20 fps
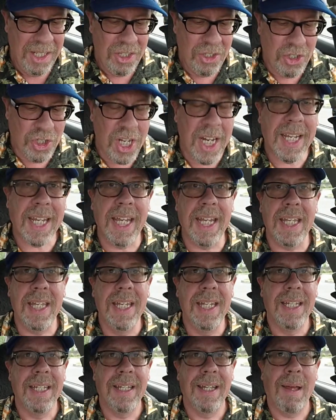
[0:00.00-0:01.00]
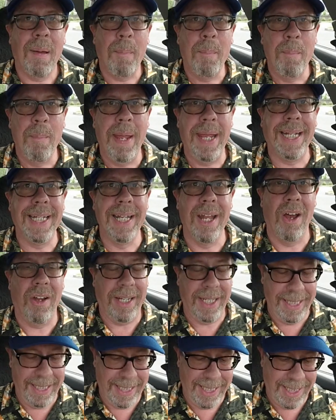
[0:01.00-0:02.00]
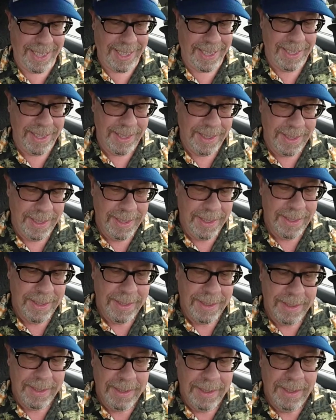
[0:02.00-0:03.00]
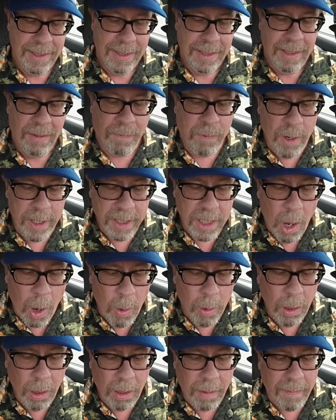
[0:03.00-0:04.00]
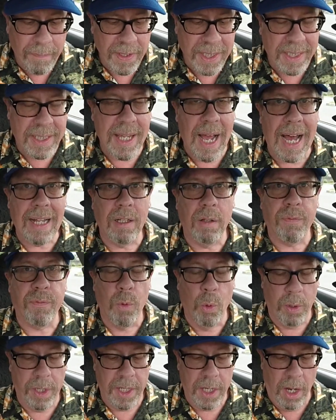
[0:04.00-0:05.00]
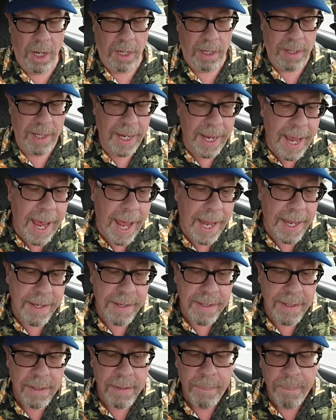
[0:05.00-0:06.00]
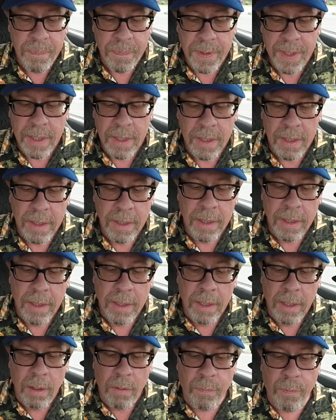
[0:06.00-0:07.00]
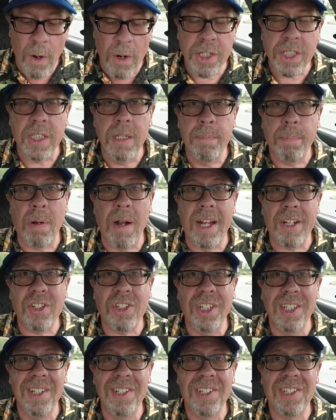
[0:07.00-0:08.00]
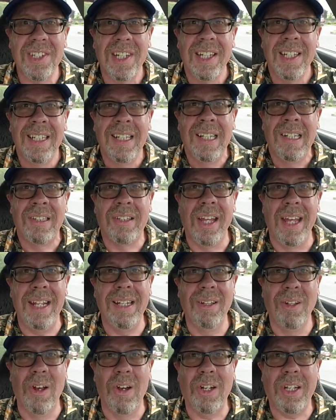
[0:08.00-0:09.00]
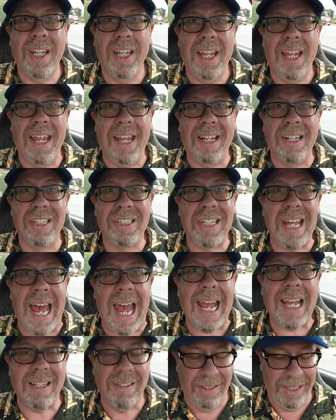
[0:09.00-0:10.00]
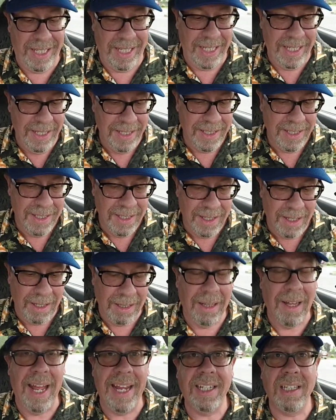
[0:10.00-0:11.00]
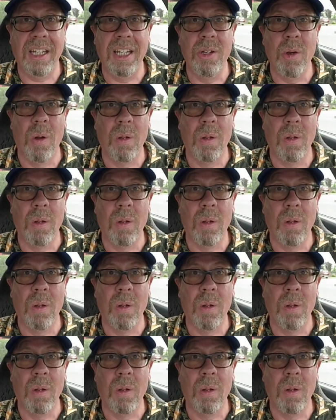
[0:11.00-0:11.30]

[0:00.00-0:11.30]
chicken McNuggets for a total of $1.49. And first impressions, they look exactly like the